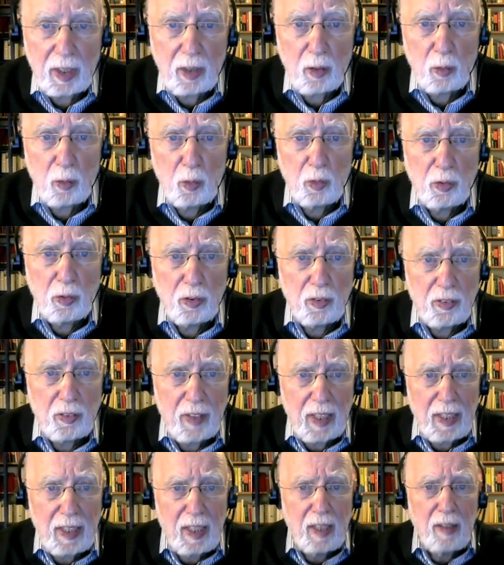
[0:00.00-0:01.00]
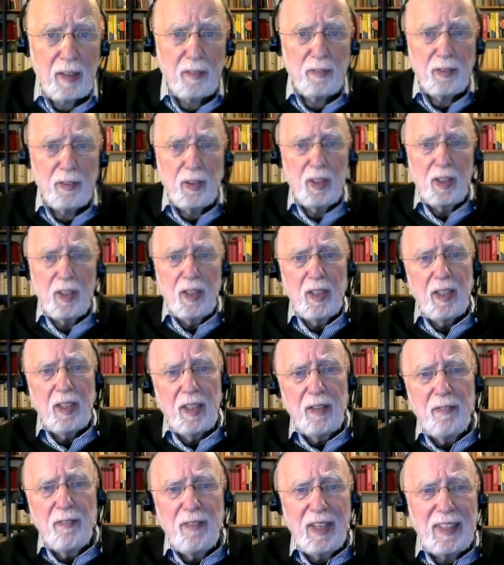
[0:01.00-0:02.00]
you, Susanna, for
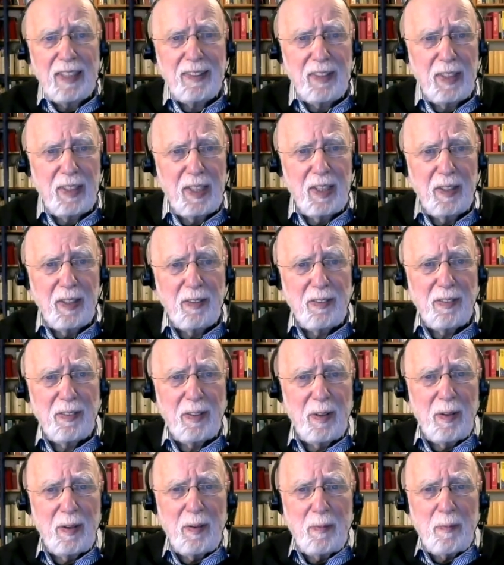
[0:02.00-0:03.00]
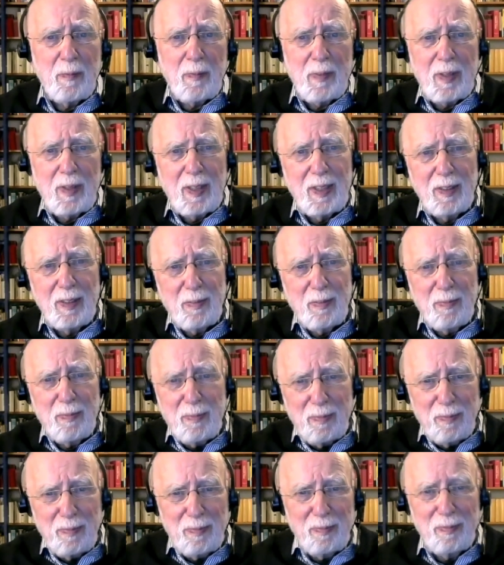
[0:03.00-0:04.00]
inviting us and
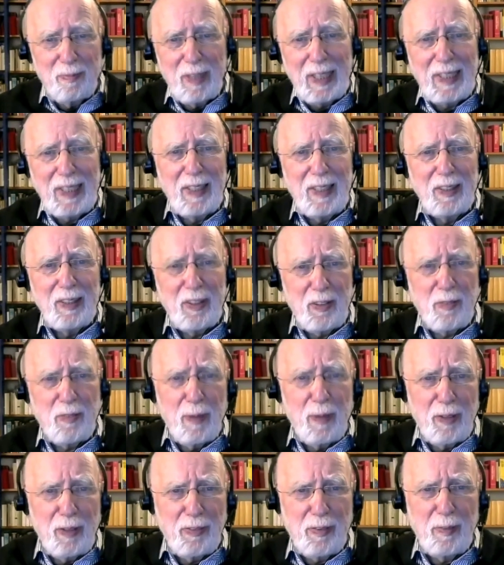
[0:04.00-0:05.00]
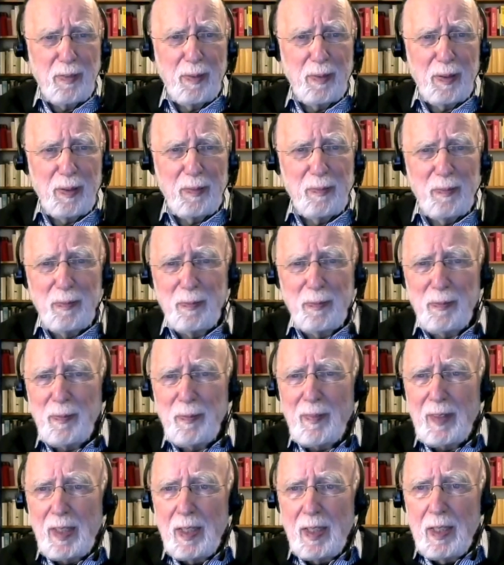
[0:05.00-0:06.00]
making this possible.
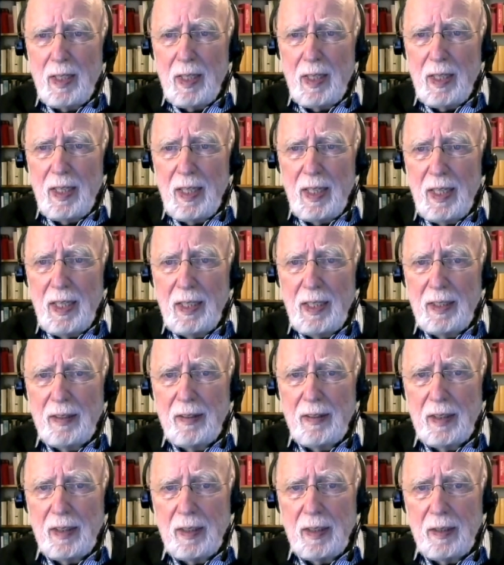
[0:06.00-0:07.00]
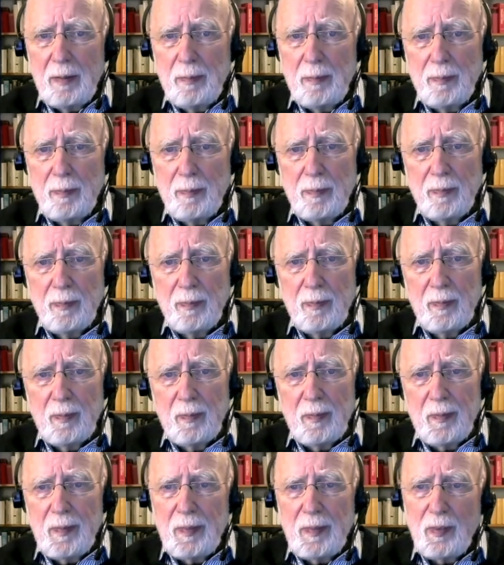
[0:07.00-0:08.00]
And
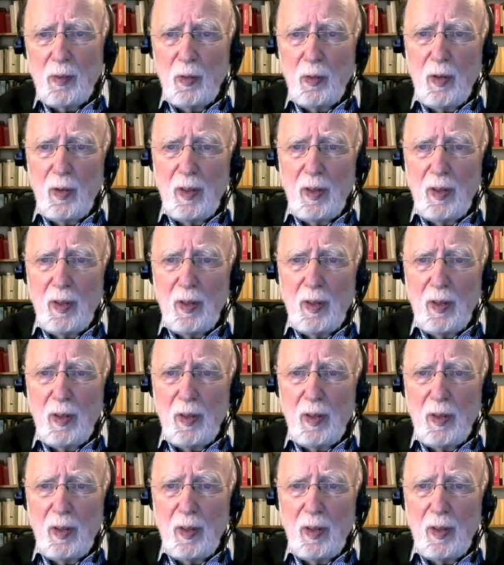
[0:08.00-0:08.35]
so